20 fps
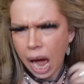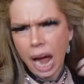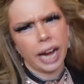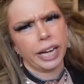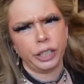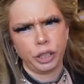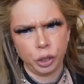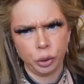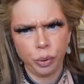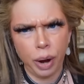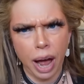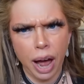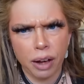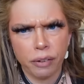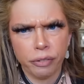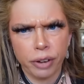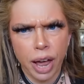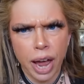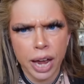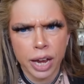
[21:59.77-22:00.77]
I do
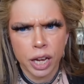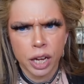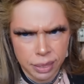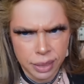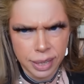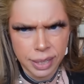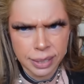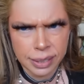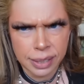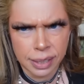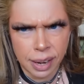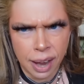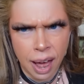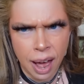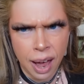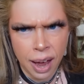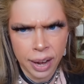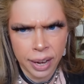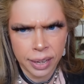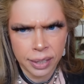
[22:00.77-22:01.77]
have like these
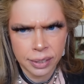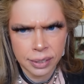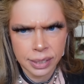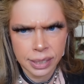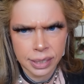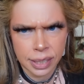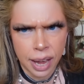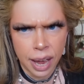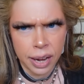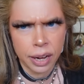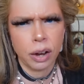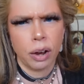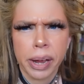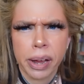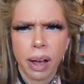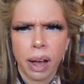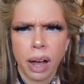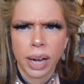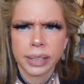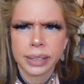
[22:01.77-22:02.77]
lines, like,
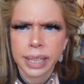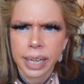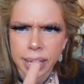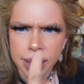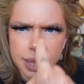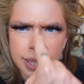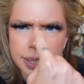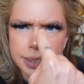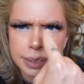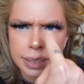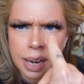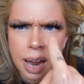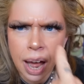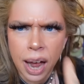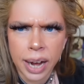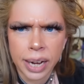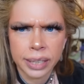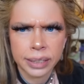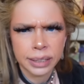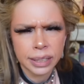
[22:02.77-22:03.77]
guys, like these
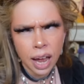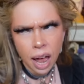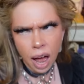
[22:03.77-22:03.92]
lines.